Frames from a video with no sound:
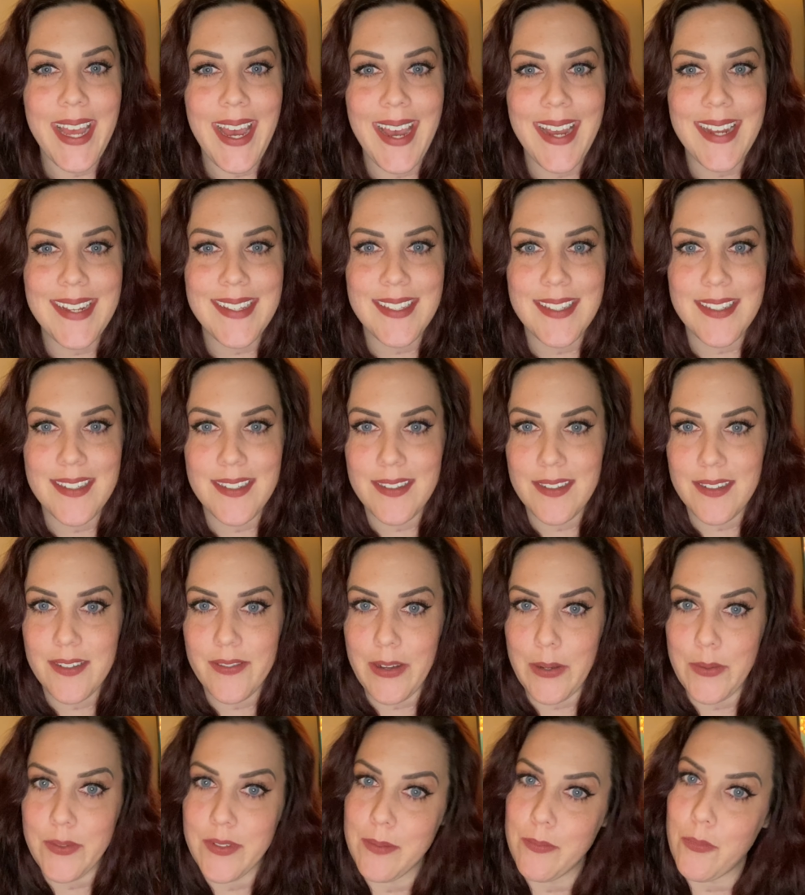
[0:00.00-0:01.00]
active.
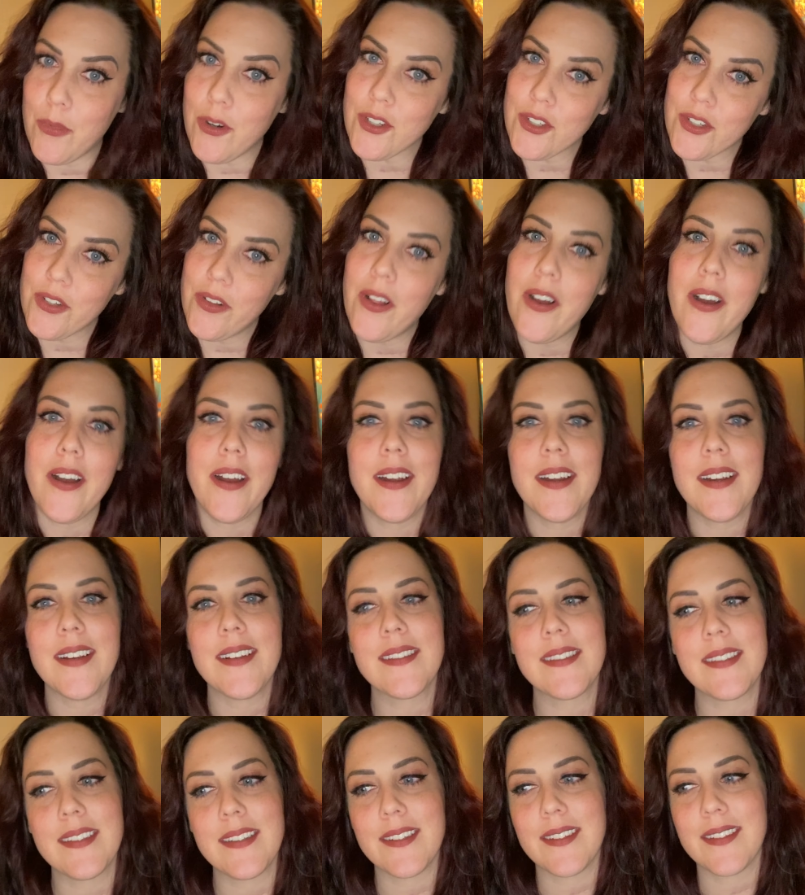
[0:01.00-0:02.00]
I was in martial
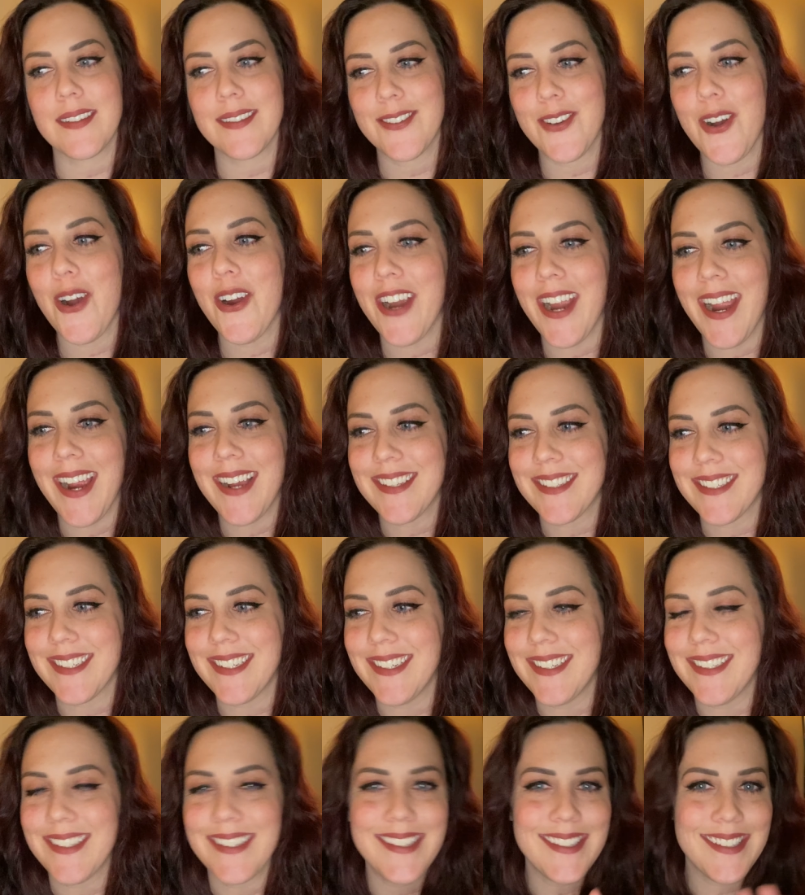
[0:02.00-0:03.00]
arts and car
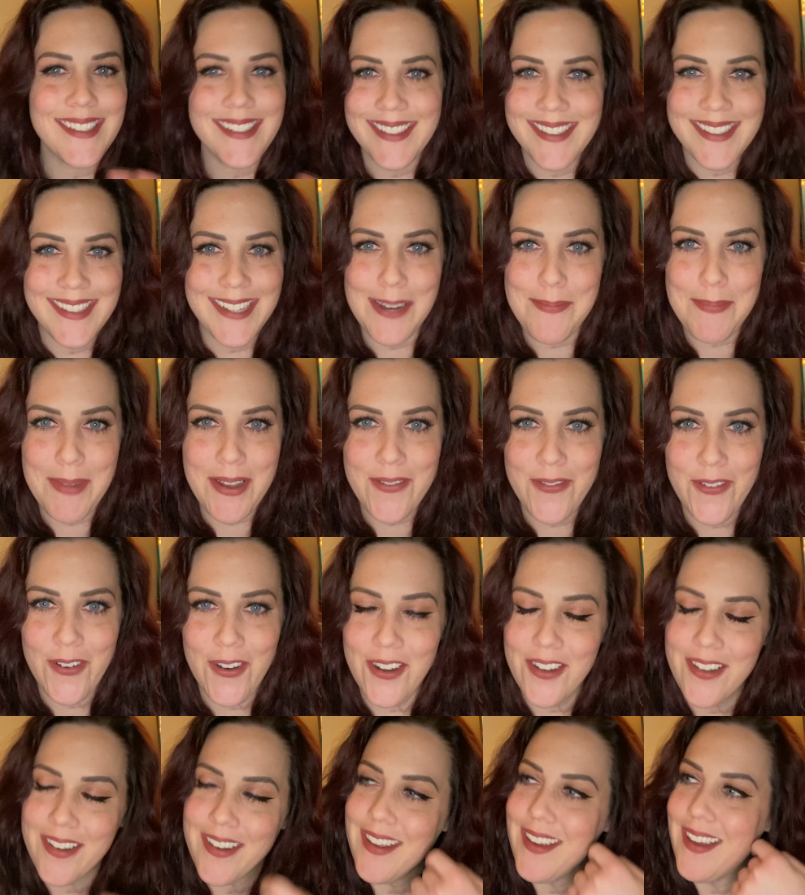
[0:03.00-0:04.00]
accidents, not my
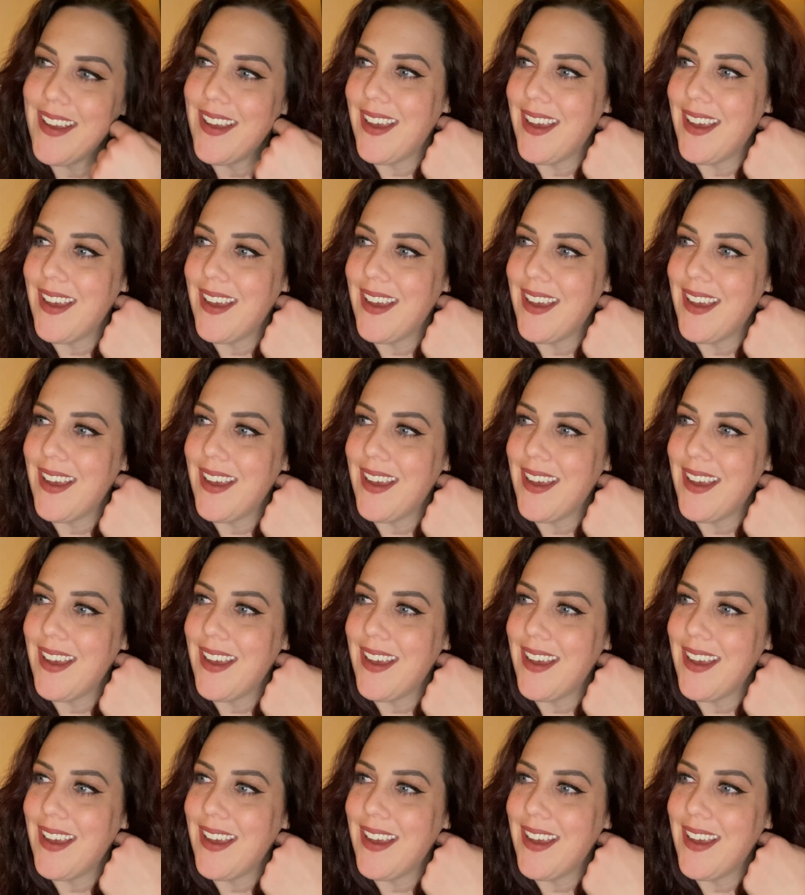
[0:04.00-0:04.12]
fault.